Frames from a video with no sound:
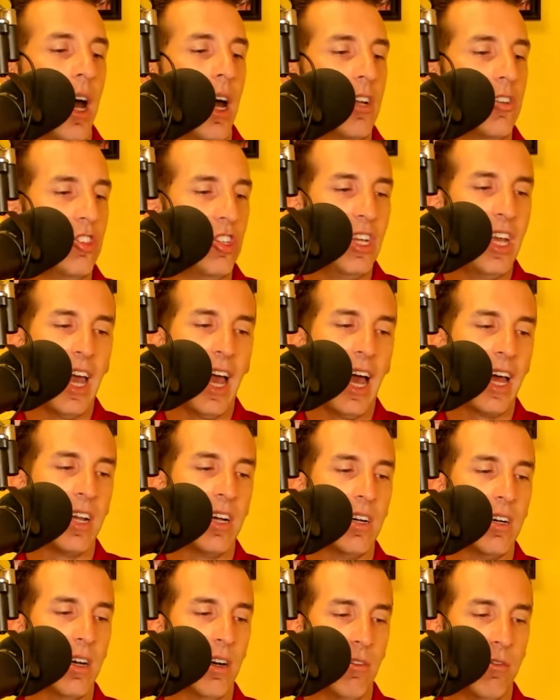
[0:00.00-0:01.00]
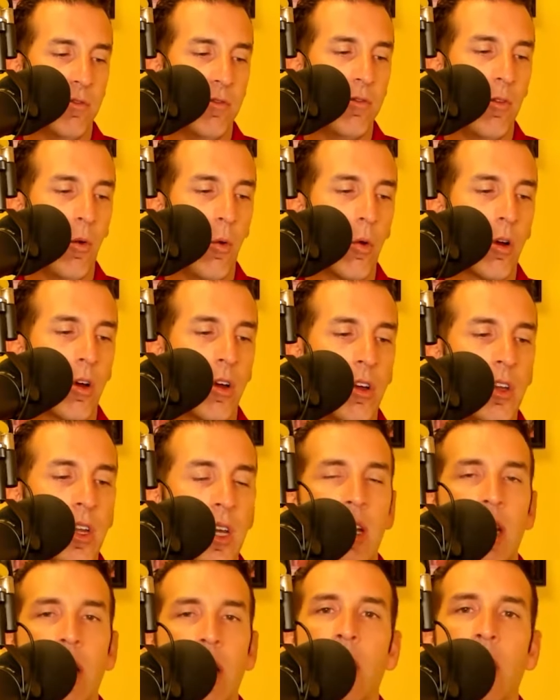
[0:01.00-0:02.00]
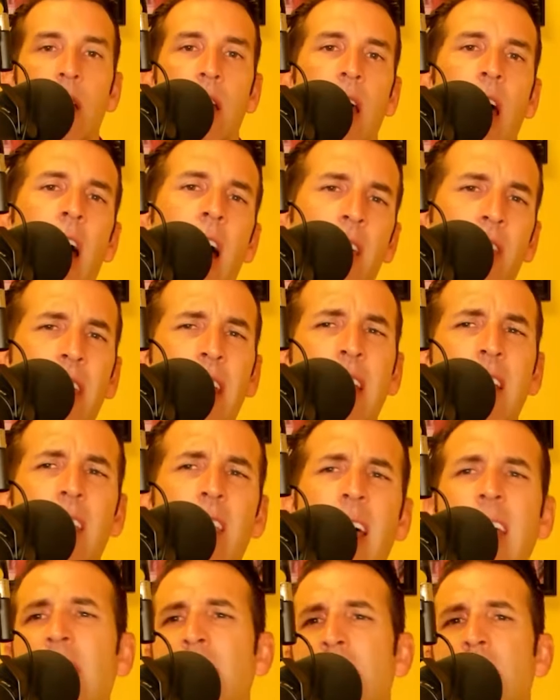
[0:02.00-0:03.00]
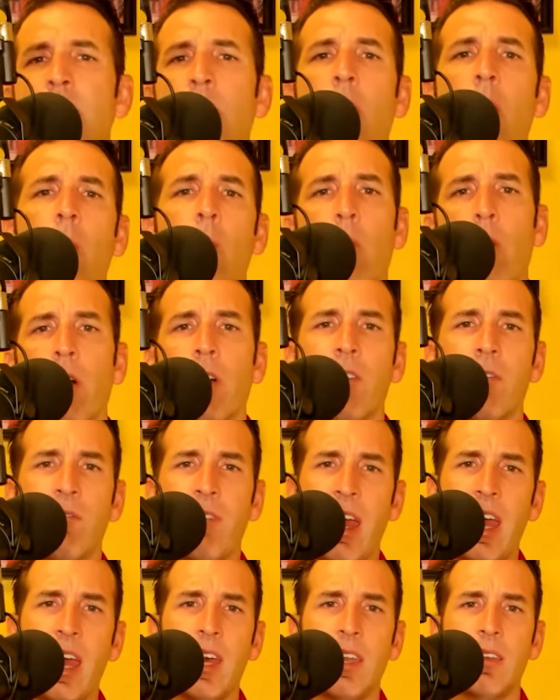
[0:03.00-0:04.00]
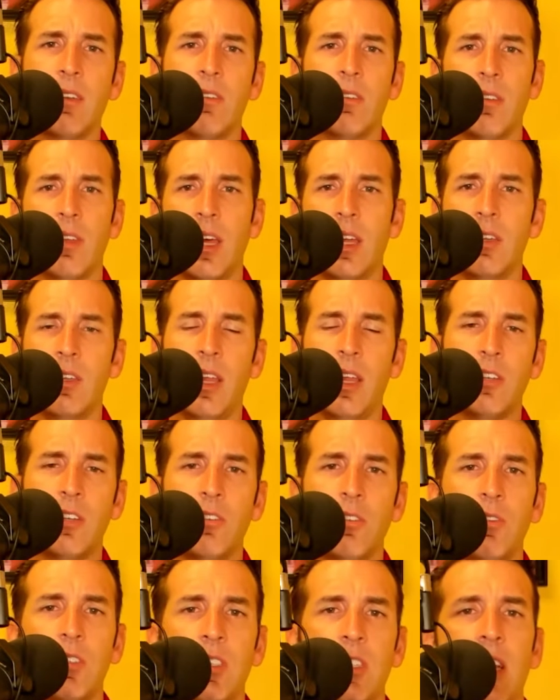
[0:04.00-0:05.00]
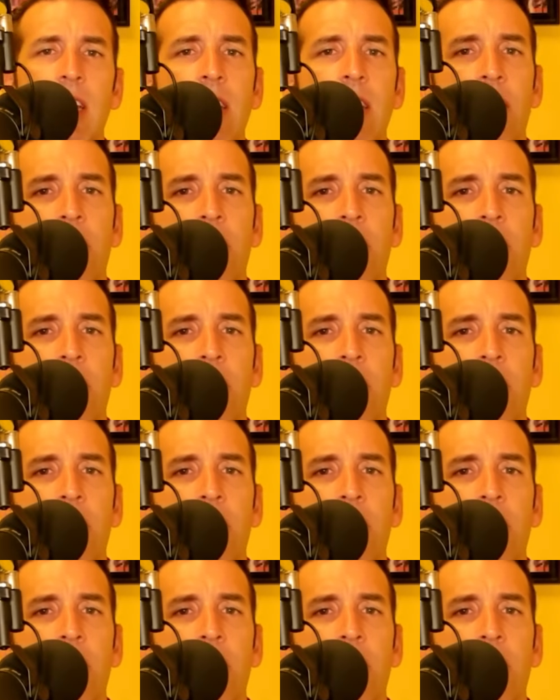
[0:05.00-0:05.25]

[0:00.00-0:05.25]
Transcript: She had a Ford, I think like small work van that you've seen.